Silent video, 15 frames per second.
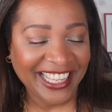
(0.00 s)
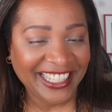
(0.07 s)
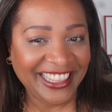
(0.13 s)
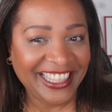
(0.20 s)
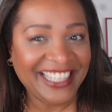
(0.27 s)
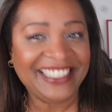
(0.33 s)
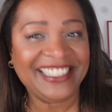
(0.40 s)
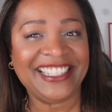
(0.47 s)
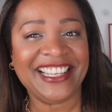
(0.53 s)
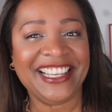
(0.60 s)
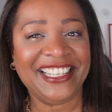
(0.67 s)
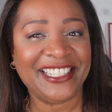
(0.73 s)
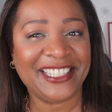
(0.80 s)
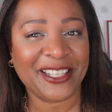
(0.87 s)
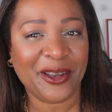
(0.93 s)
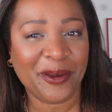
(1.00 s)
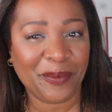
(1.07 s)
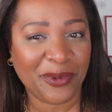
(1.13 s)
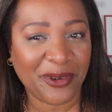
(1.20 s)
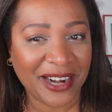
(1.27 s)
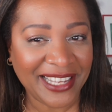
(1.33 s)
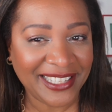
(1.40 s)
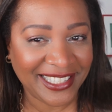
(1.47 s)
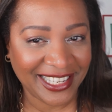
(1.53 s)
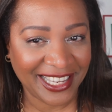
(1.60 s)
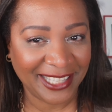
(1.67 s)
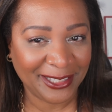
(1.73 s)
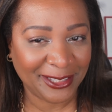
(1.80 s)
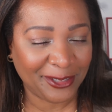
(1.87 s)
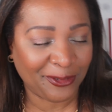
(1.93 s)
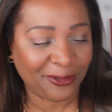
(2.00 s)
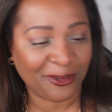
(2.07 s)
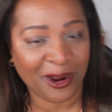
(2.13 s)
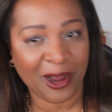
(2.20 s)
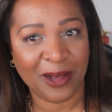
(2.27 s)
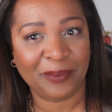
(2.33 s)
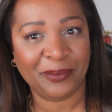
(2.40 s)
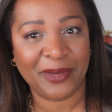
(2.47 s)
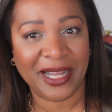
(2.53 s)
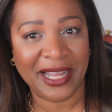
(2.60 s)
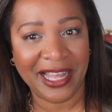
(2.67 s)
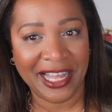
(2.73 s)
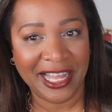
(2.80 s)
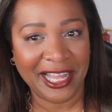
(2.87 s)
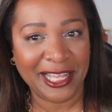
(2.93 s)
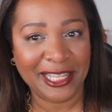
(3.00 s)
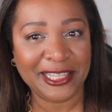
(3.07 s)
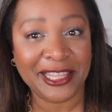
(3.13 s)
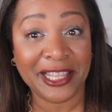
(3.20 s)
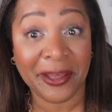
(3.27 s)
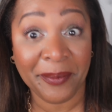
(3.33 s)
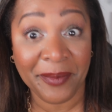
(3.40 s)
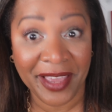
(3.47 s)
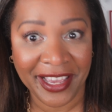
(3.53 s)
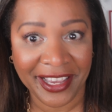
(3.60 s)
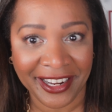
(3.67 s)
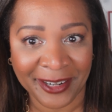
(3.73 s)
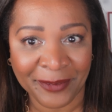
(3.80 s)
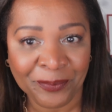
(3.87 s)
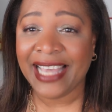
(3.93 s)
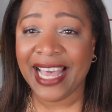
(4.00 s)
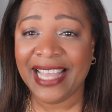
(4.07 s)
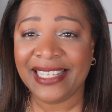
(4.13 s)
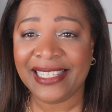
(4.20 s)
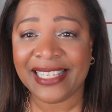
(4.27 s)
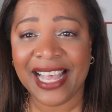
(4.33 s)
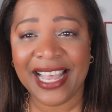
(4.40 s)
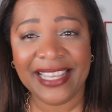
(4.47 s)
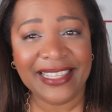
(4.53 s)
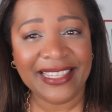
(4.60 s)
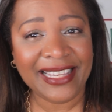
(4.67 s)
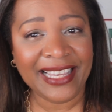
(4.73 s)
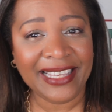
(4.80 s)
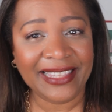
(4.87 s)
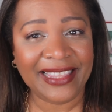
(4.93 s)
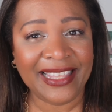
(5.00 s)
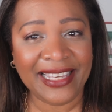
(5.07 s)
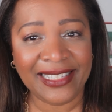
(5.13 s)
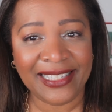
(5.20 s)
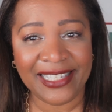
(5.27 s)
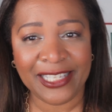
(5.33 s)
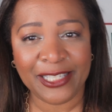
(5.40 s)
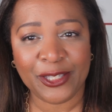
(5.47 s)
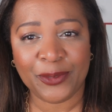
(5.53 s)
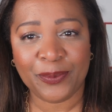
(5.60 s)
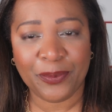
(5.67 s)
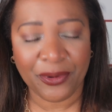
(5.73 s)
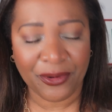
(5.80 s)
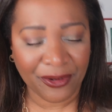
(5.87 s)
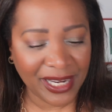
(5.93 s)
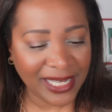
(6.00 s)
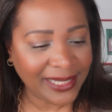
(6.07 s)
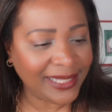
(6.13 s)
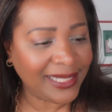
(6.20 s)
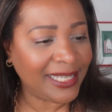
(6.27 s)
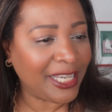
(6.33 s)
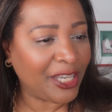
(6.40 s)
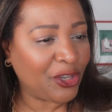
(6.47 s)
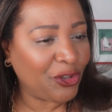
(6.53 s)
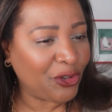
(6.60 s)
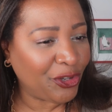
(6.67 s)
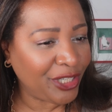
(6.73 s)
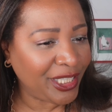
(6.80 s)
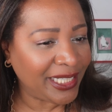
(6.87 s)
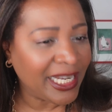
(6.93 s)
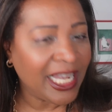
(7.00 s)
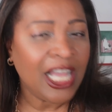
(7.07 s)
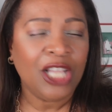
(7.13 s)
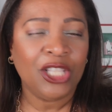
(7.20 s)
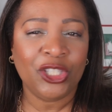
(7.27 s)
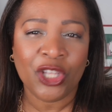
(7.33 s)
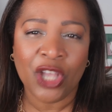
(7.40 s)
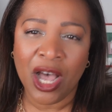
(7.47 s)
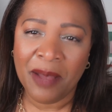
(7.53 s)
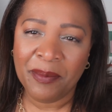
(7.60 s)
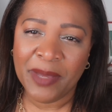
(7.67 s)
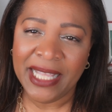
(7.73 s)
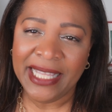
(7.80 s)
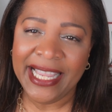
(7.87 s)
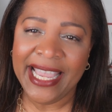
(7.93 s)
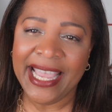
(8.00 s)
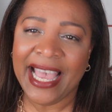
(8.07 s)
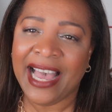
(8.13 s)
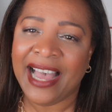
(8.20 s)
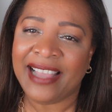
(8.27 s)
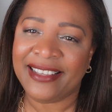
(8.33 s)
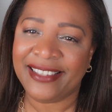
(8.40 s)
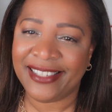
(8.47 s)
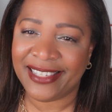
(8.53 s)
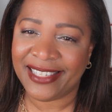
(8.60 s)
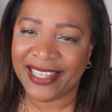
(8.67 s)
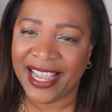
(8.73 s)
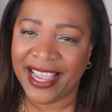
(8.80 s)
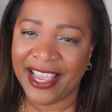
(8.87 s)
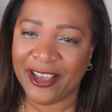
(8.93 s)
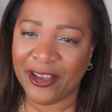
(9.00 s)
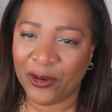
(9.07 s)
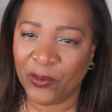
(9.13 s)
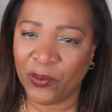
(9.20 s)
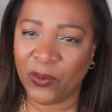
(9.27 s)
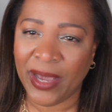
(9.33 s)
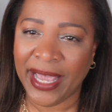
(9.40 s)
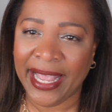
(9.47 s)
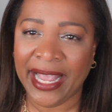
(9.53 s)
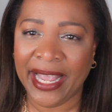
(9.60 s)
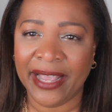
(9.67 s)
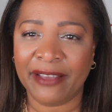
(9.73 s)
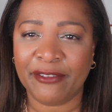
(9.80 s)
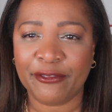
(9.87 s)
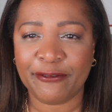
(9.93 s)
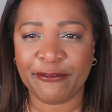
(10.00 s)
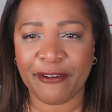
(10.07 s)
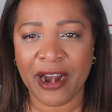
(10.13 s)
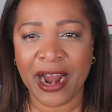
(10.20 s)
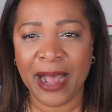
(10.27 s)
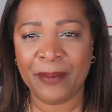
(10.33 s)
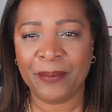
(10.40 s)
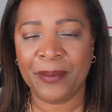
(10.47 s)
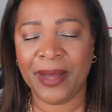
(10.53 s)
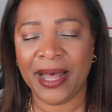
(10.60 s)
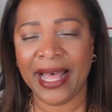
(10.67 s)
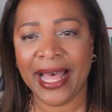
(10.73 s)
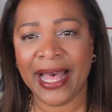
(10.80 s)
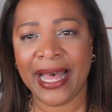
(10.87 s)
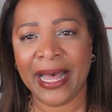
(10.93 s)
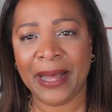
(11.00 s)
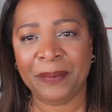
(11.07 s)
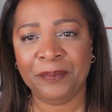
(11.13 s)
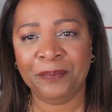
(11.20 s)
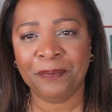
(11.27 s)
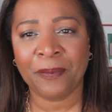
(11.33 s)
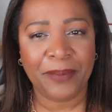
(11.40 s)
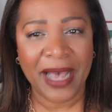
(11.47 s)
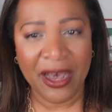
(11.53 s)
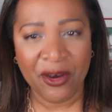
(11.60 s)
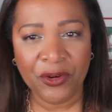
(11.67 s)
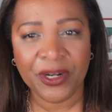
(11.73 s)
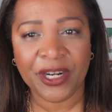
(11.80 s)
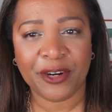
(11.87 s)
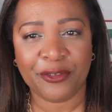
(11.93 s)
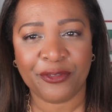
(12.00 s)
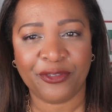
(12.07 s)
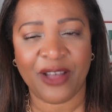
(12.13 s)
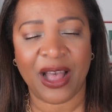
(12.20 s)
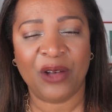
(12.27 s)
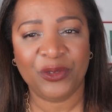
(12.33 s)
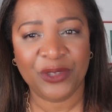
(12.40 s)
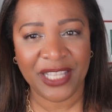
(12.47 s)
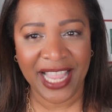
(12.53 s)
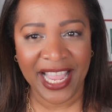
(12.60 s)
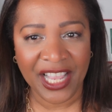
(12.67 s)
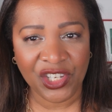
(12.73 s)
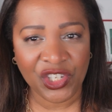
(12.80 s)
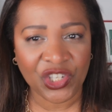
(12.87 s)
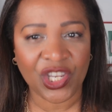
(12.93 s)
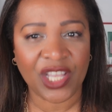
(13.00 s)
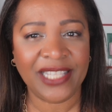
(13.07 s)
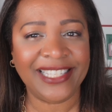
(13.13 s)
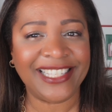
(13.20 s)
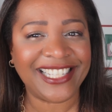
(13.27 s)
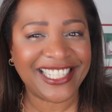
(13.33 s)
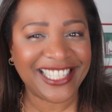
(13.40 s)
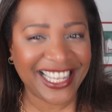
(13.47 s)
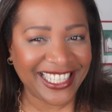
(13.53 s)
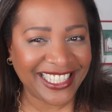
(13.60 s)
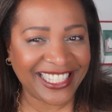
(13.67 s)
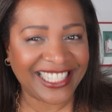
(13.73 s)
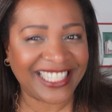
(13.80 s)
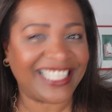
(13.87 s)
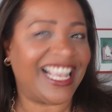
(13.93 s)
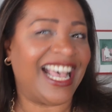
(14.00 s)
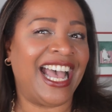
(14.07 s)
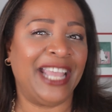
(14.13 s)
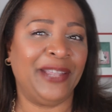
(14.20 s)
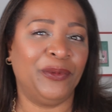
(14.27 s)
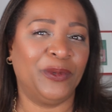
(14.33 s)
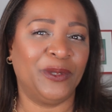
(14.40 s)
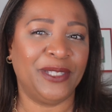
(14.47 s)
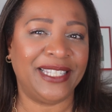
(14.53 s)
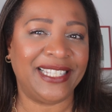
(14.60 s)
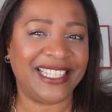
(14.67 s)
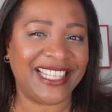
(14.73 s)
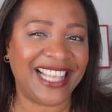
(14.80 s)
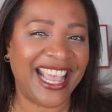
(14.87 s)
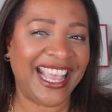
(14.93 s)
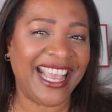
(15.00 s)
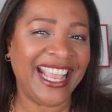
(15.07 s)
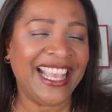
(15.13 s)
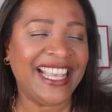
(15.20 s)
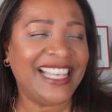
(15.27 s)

this is a present from uh, La Mer. Guys, I think this is pretty good. Normally, I stay away from um, powder foundation since I would say